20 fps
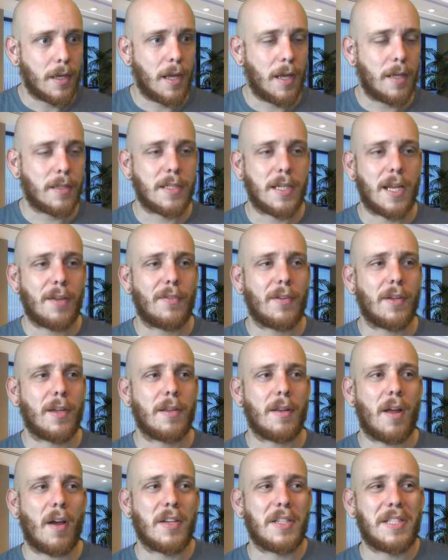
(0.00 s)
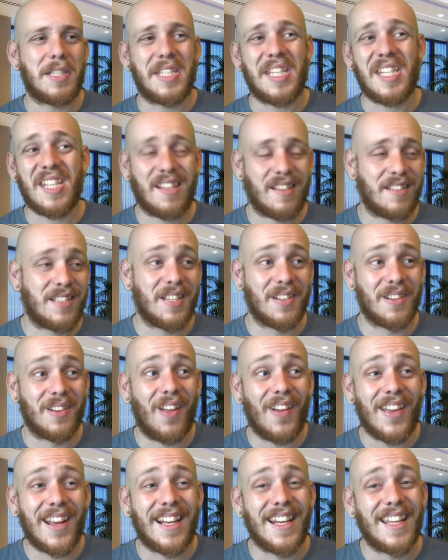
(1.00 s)
It's
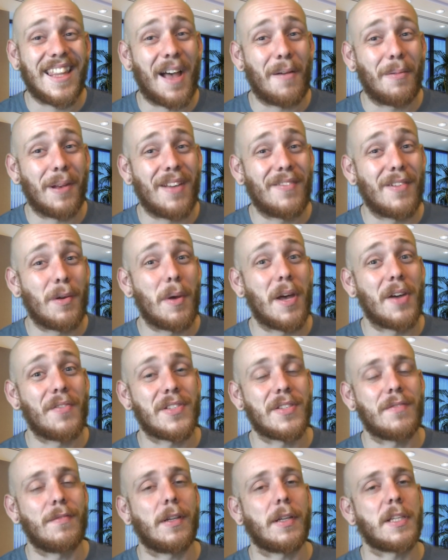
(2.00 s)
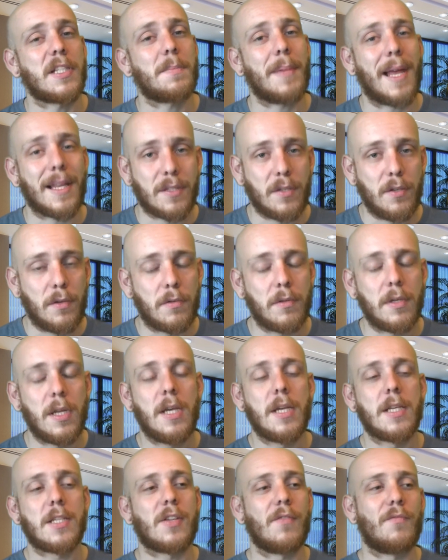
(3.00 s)
unlikely that will ever work for something like Splatoon,
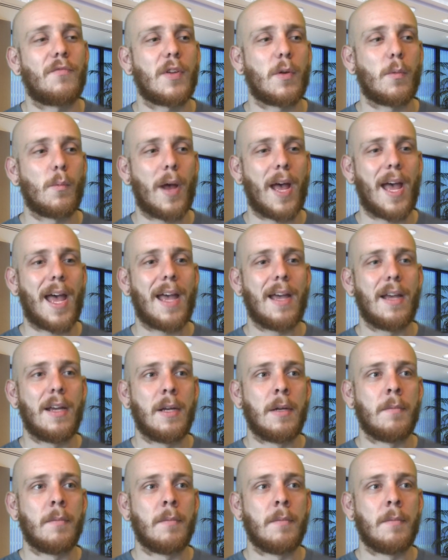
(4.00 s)
something where